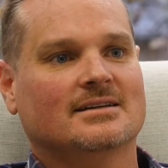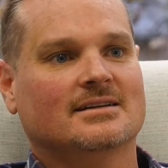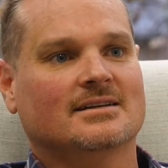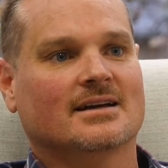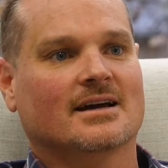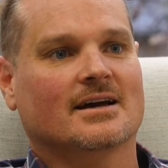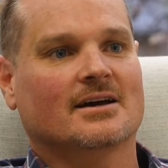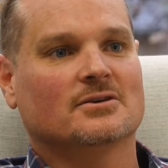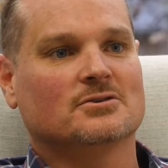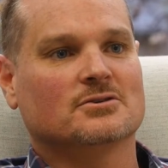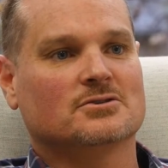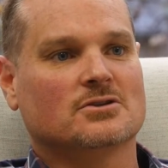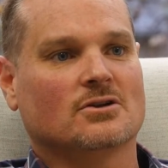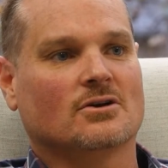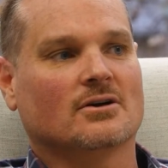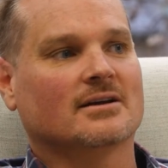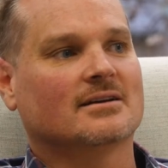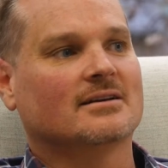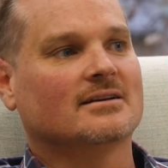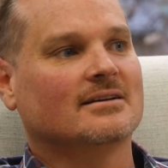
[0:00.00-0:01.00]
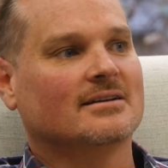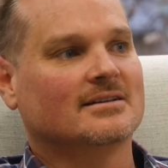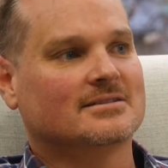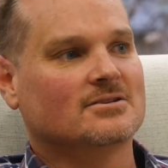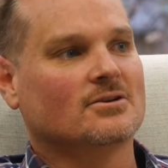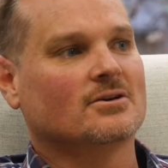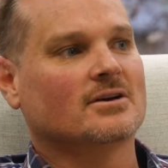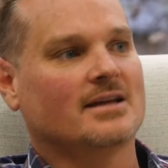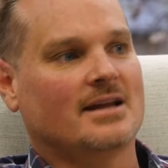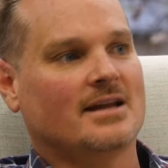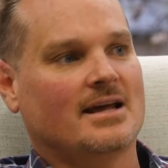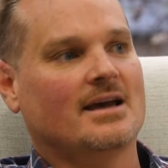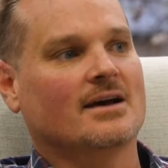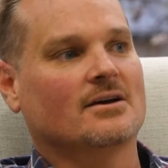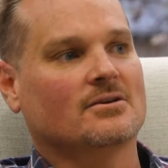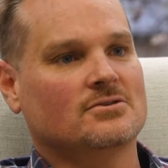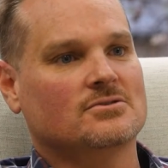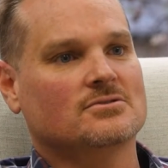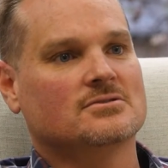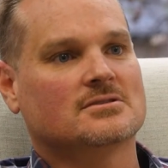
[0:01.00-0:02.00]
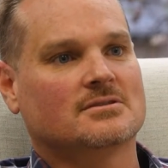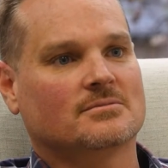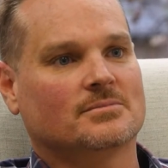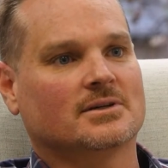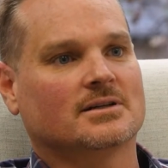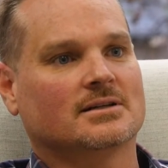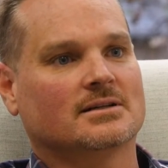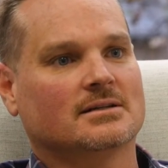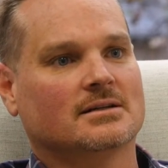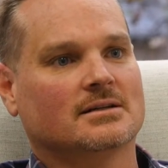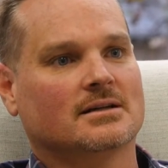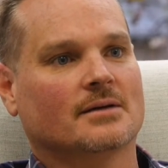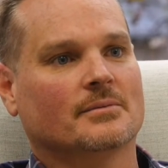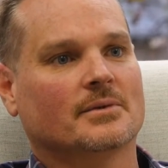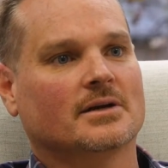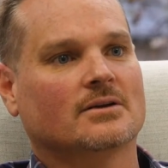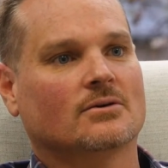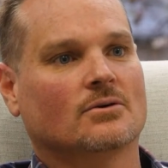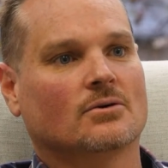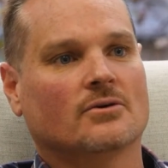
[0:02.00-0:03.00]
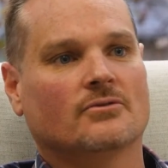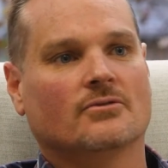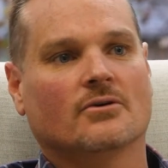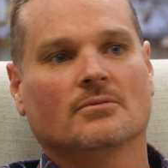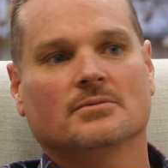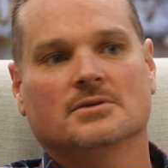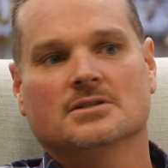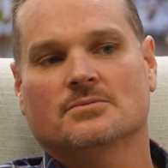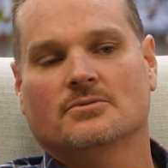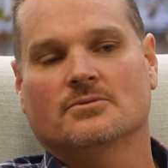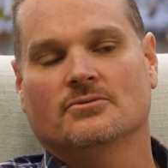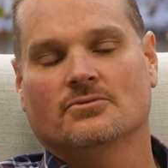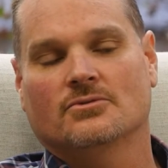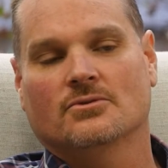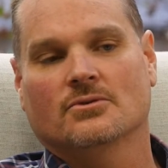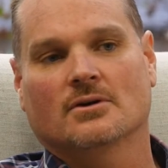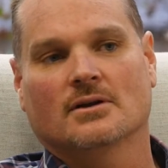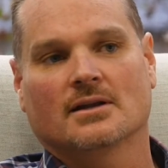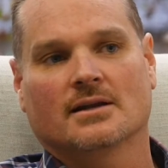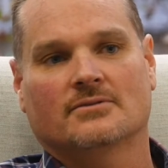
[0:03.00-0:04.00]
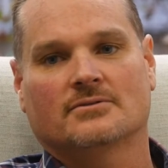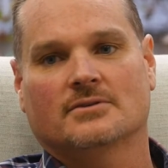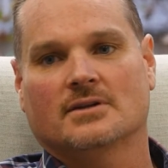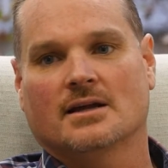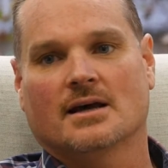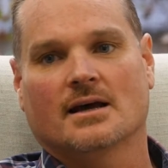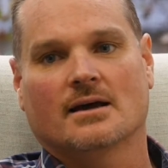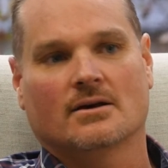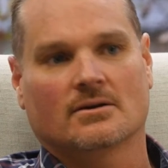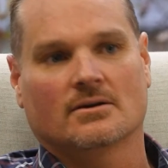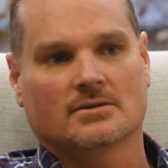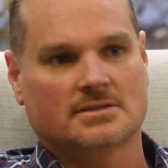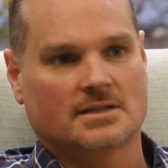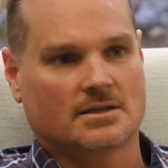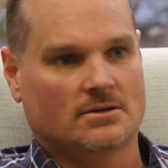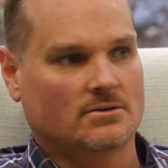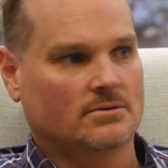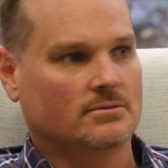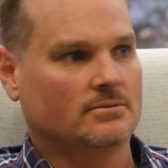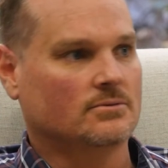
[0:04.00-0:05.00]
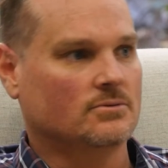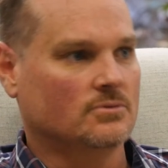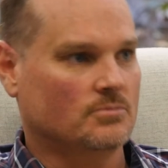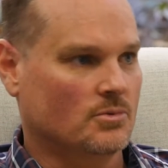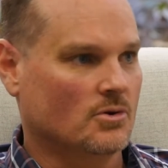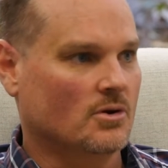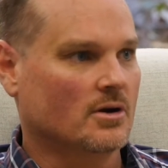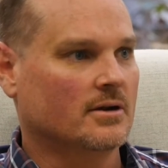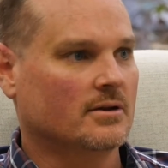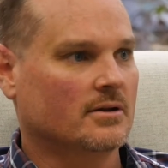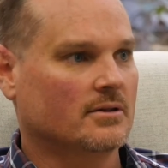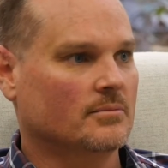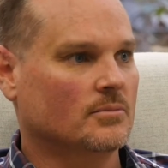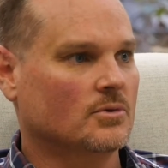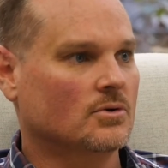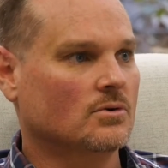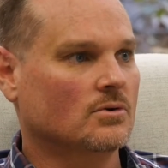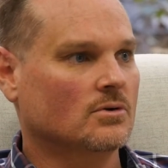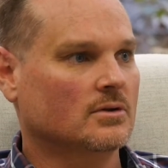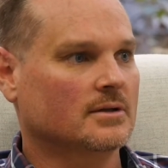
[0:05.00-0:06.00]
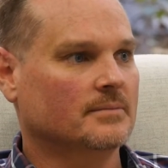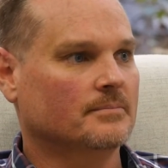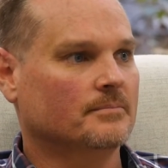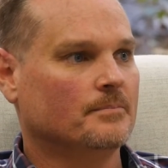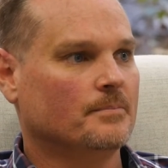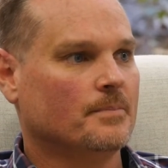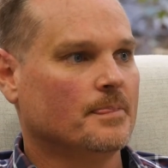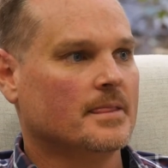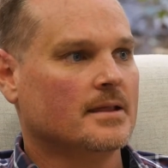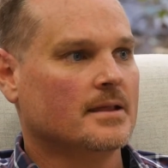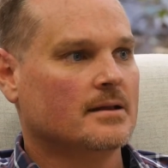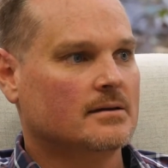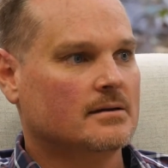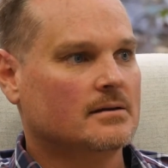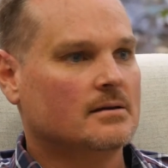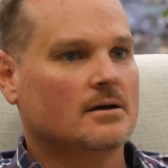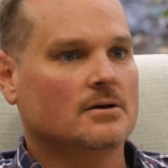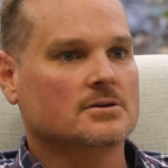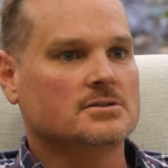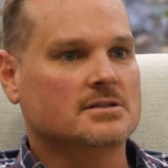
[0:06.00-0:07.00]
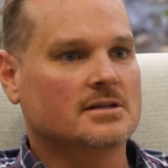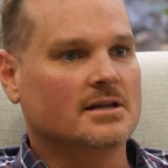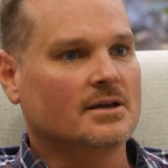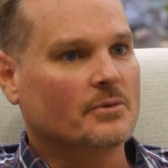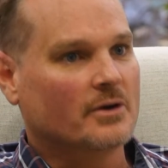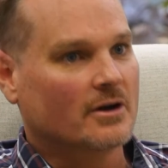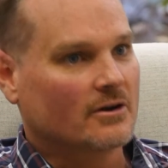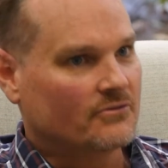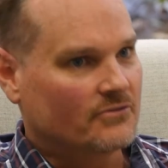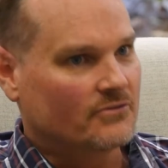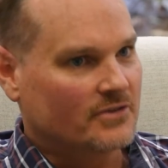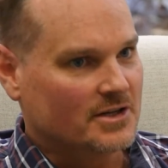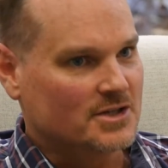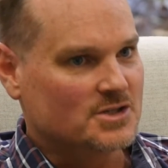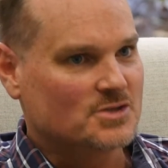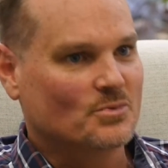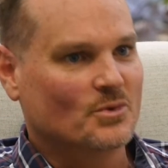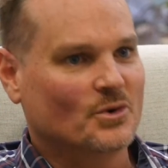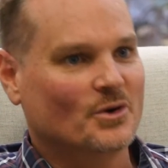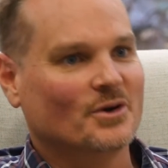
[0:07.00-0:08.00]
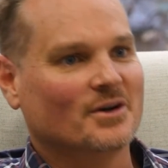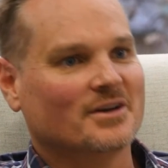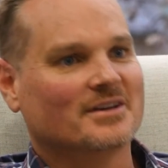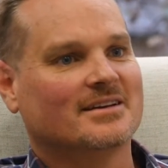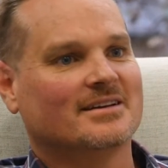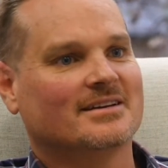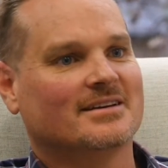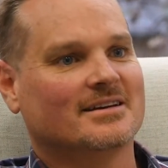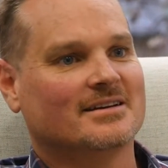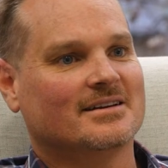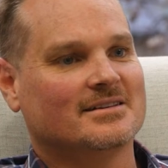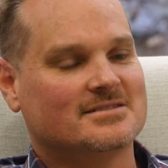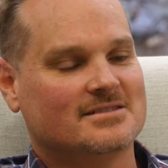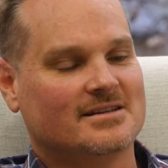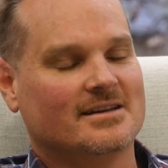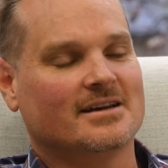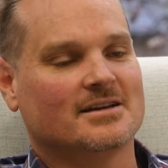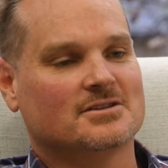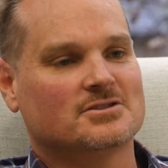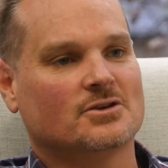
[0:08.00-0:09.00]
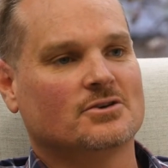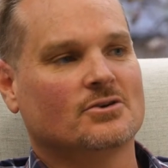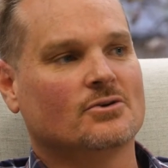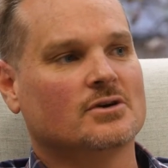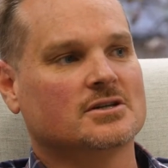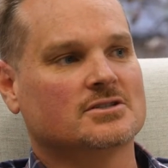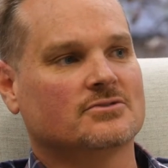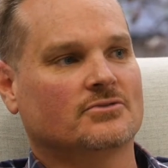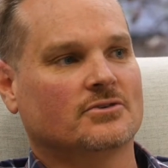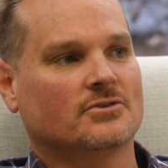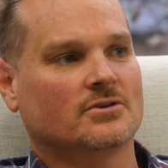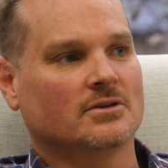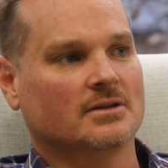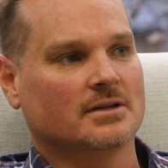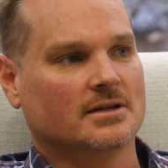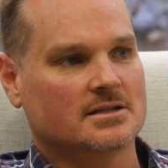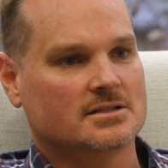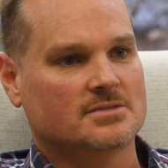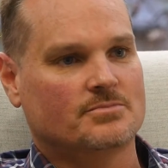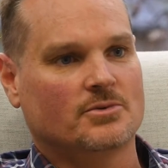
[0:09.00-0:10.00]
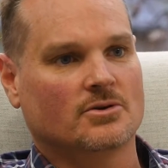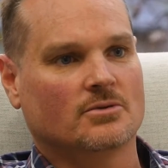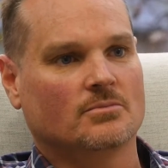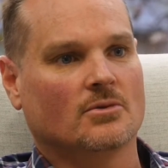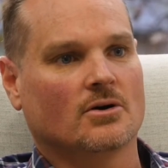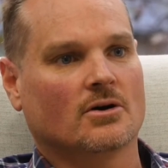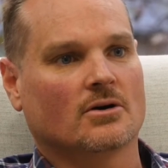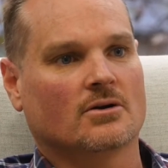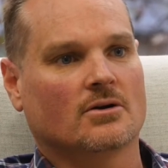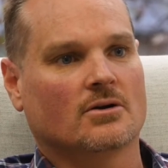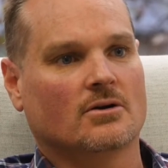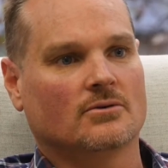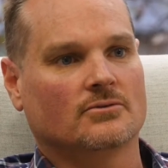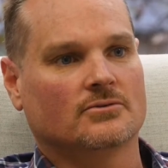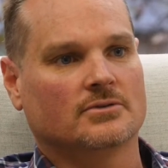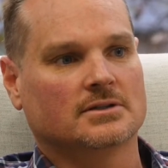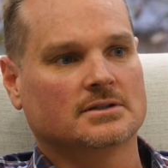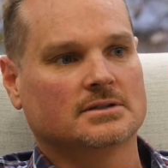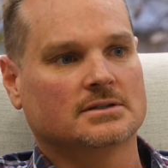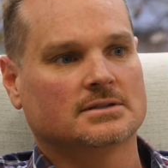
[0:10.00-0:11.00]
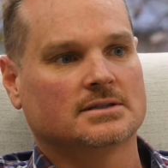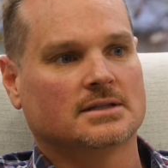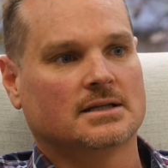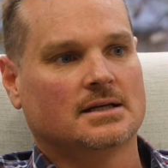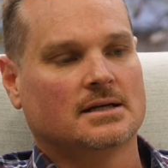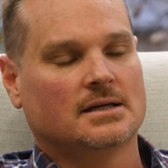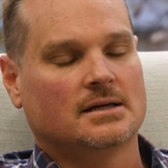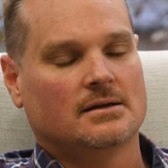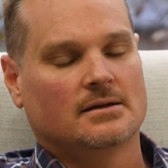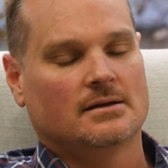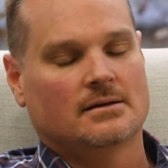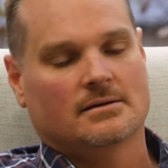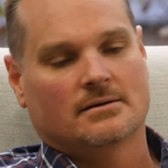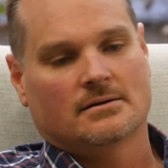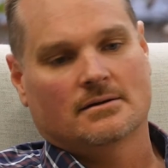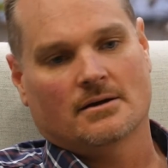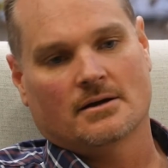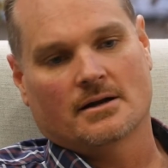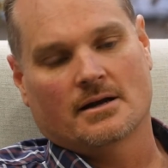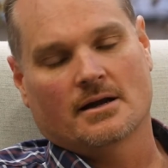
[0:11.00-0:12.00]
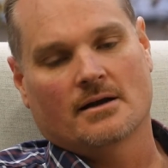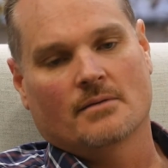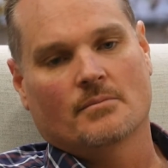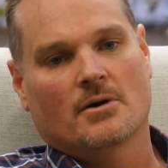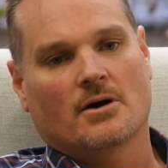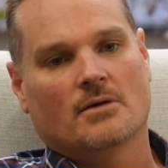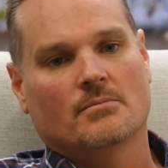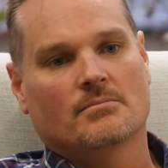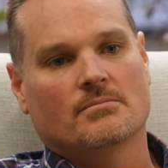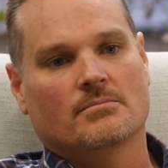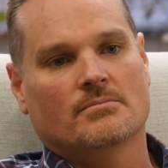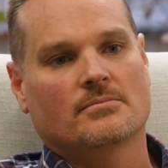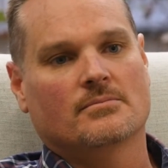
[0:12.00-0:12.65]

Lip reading: It's like how it used to be, Or if before I left today, I said goodbye to them all, and I'll see when I finish work. It's a nice feeling. It's built my confidence. I don't know.